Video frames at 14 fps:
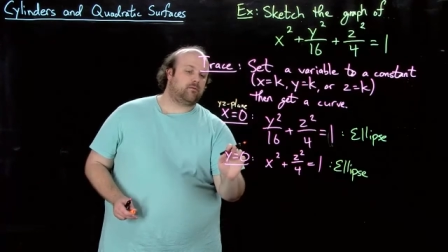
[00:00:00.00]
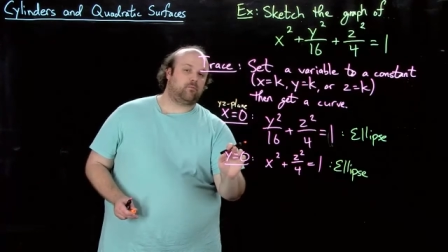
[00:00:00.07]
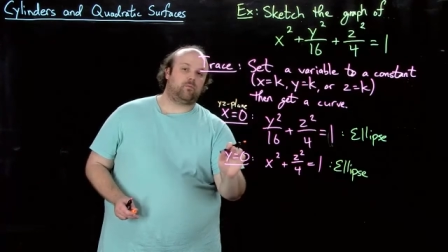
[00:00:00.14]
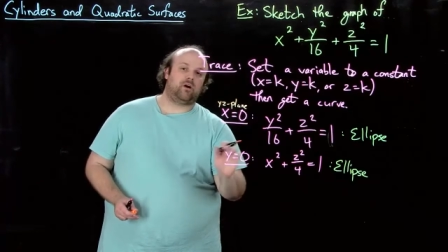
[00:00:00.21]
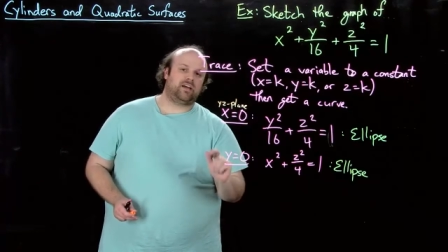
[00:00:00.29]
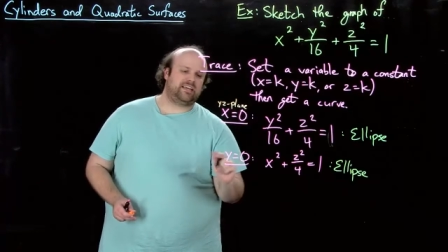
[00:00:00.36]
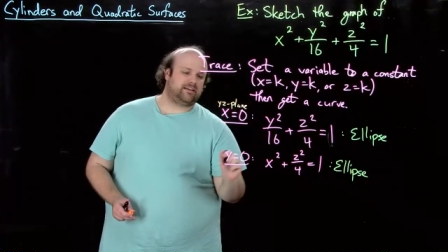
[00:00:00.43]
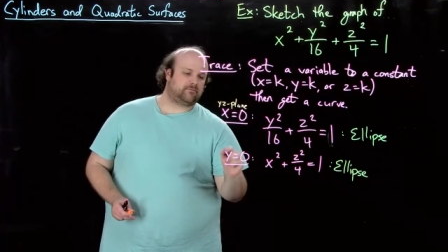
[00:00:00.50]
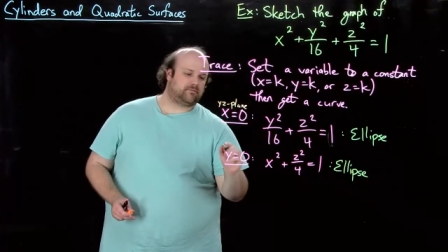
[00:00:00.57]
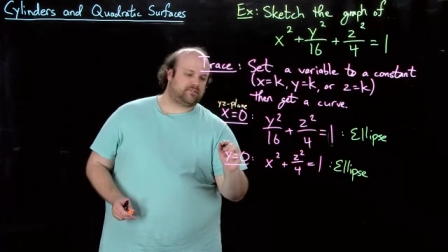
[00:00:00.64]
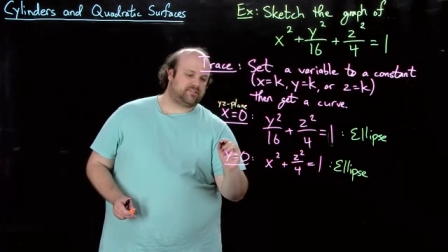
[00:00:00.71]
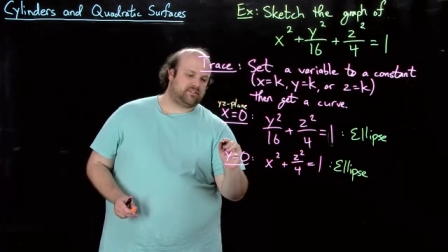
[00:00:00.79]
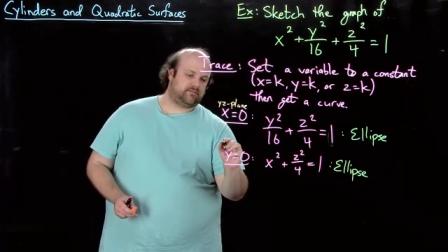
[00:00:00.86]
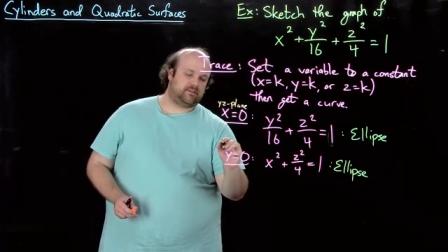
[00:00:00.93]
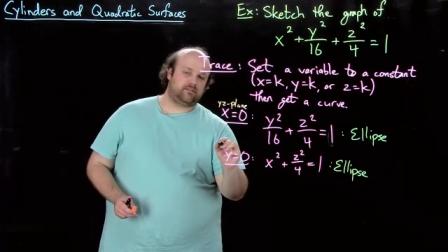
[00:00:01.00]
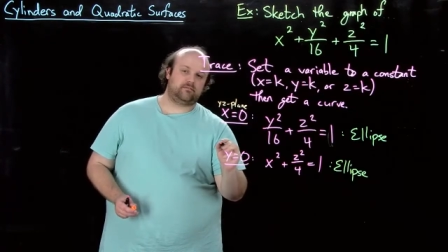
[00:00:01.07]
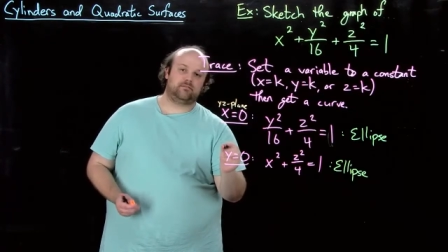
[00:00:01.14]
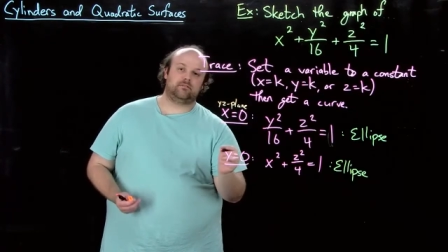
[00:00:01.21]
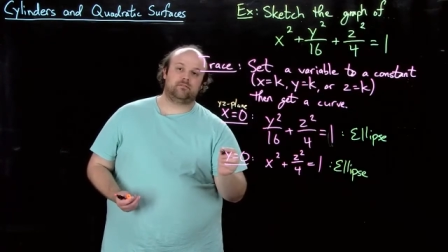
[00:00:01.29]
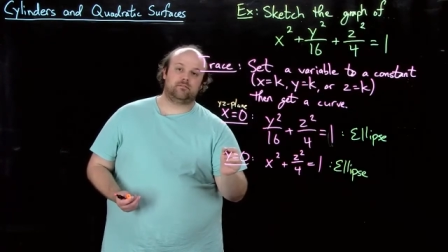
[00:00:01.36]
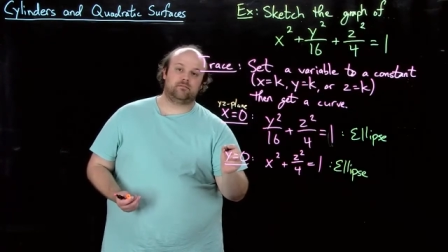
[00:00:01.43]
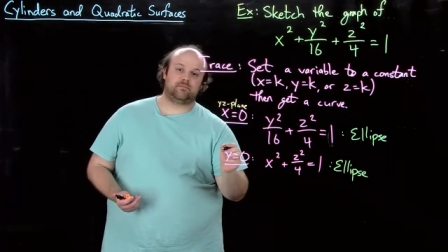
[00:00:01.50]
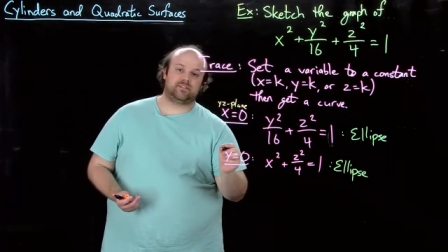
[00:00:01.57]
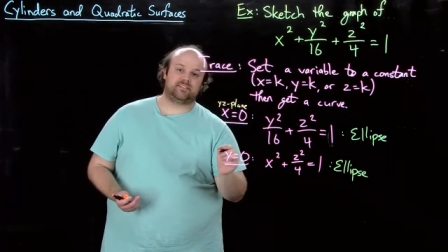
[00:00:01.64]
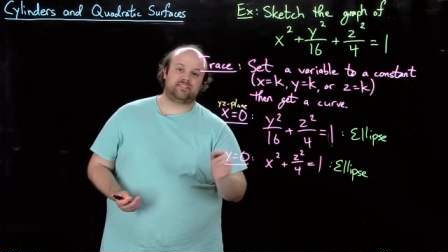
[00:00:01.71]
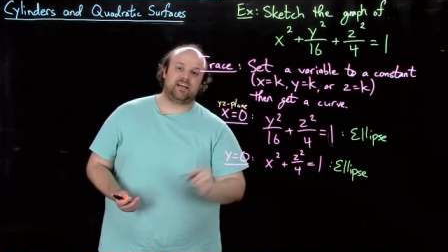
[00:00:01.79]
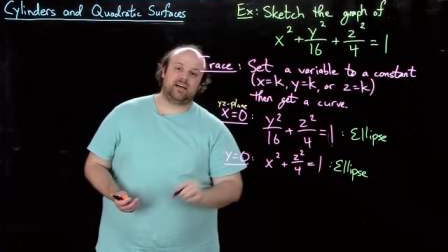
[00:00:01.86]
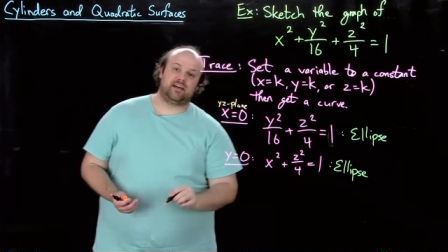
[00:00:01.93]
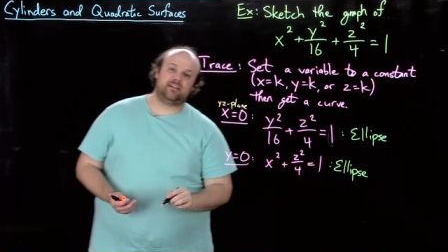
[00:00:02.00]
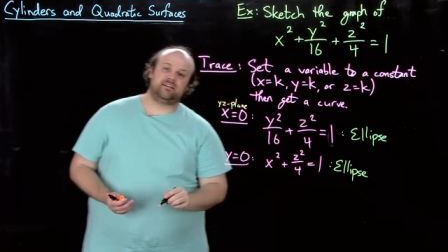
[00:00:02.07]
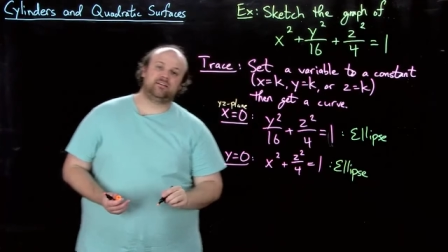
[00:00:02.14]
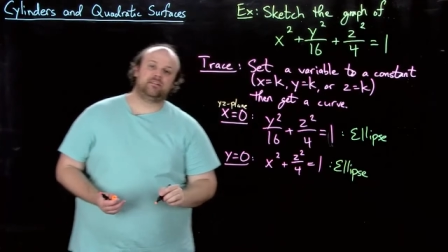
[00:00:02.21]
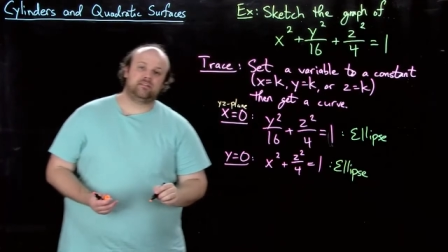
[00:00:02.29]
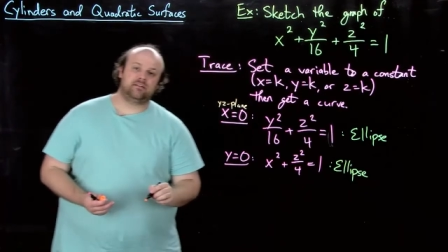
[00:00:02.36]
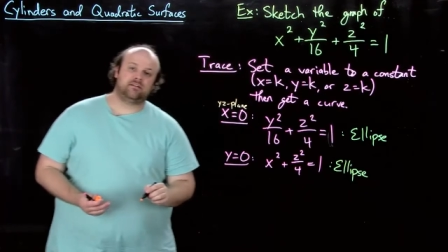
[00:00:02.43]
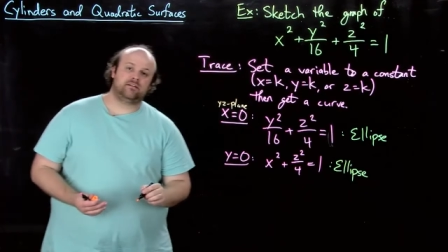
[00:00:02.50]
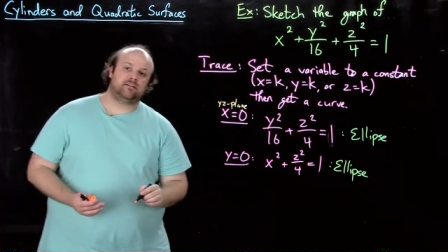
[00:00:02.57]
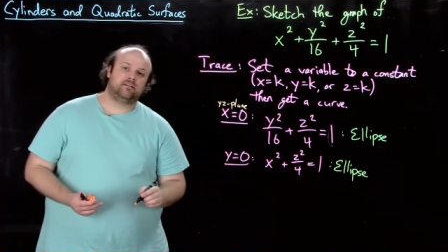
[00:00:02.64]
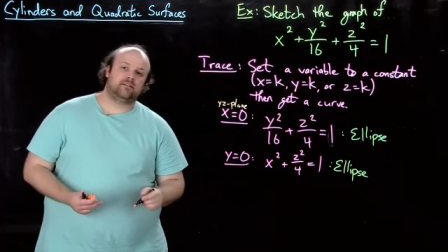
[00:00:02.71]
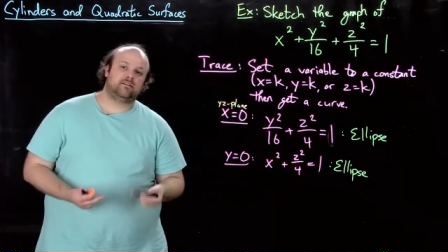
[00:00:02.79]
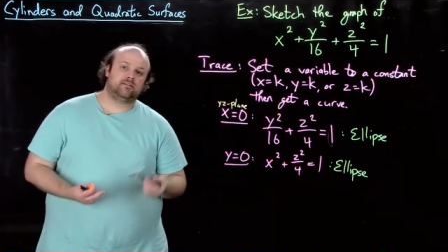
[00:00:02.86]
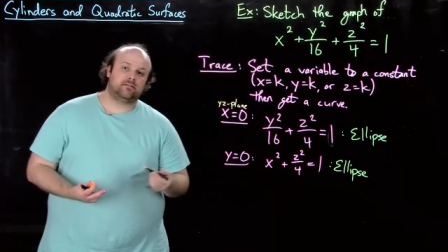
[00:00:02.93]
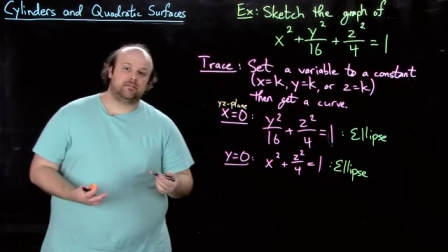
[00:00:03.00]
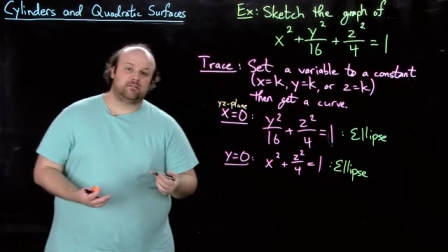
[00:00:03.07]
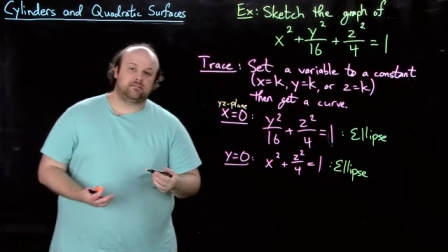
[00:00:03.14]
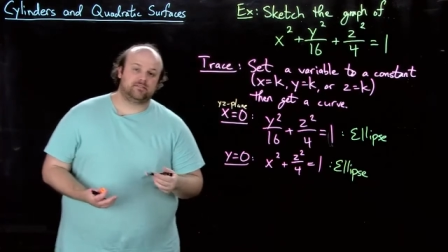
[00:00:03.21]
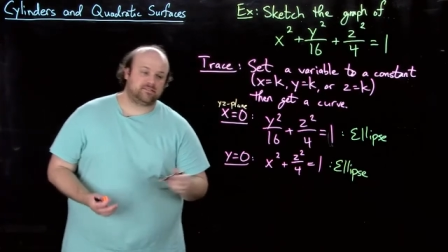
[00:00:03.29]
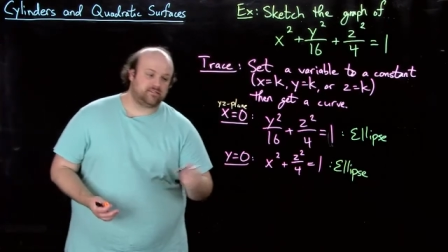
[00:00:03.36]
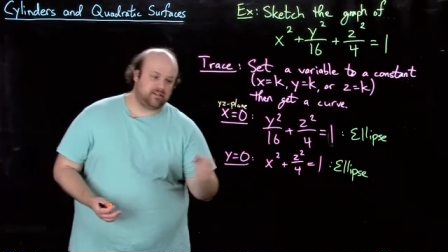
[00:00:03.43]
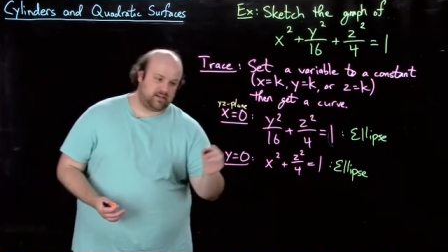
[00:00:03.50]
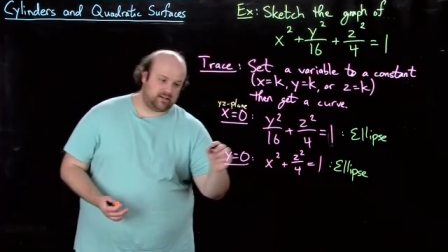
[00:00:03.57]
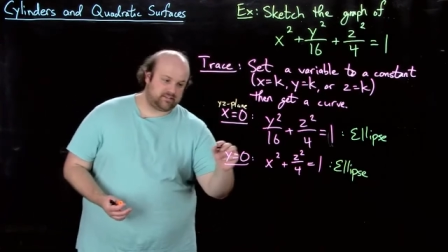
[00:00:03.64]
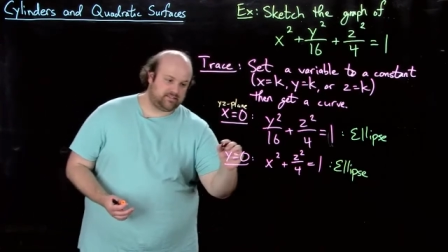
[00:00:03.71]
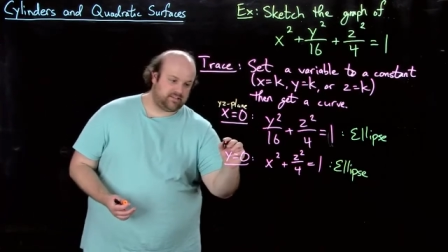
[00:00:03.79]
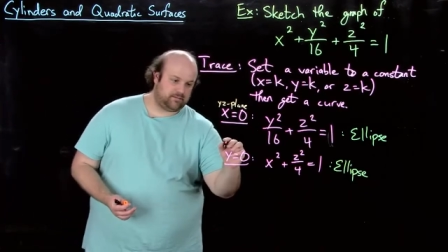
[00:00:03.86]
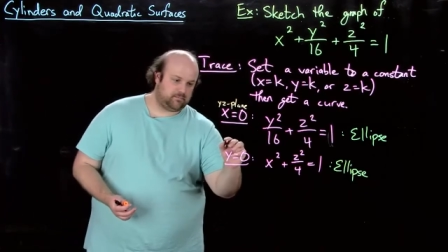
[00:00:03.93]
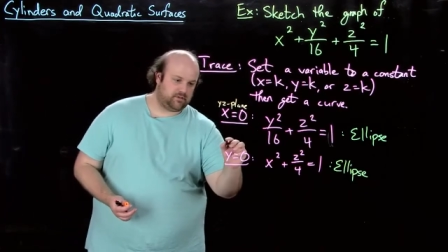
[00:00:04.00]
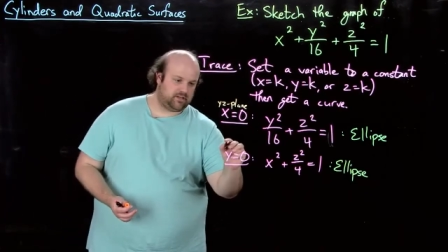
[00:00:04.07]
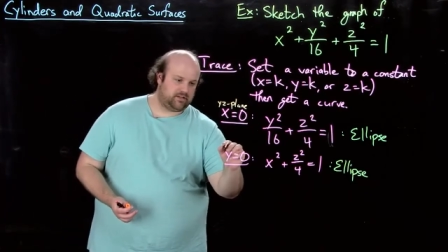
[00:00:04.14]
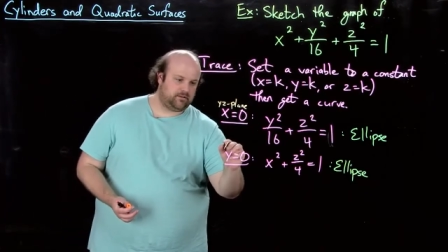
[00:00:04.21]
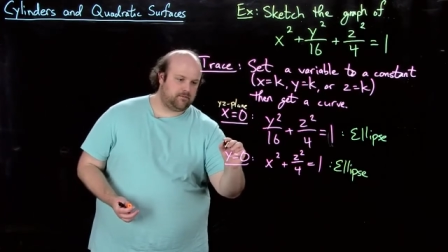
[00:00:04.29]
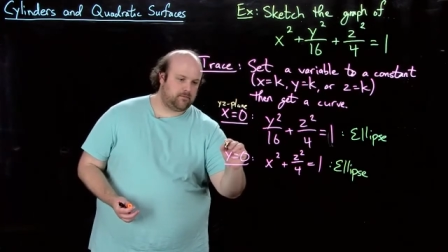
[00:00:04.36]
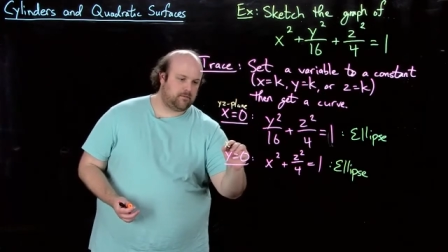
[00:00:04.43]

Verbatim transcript: y equals 0, what is that? It's the xz plane.